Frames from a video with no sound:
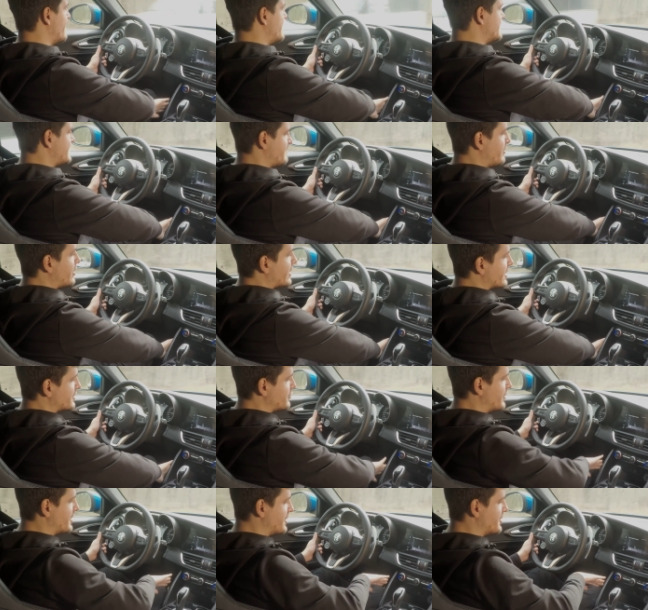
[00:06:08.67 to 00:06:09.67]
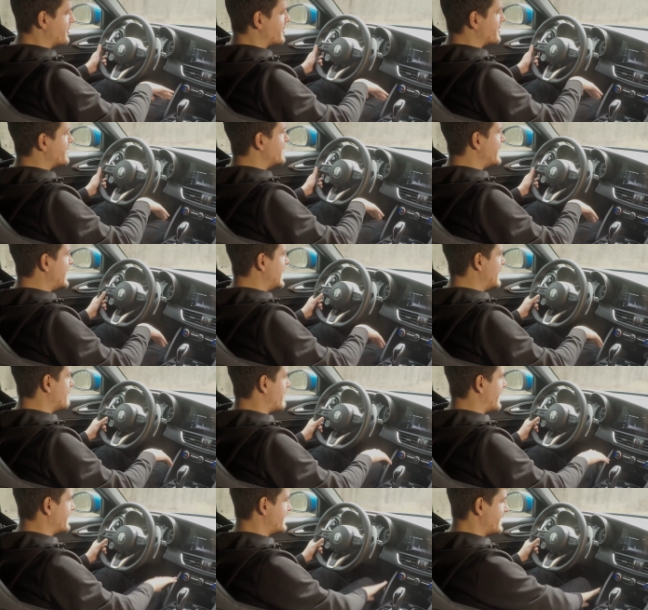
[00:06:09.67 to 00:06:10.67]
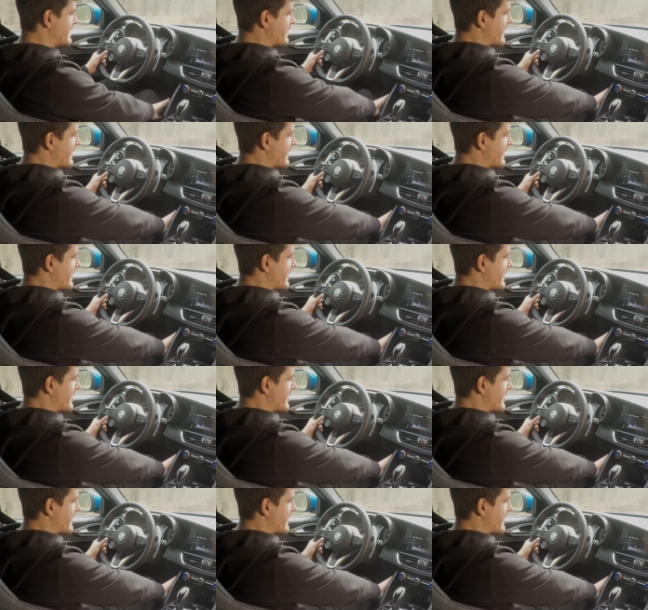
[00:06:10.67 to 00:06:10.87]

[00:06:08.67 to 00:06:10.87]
This part where your knee might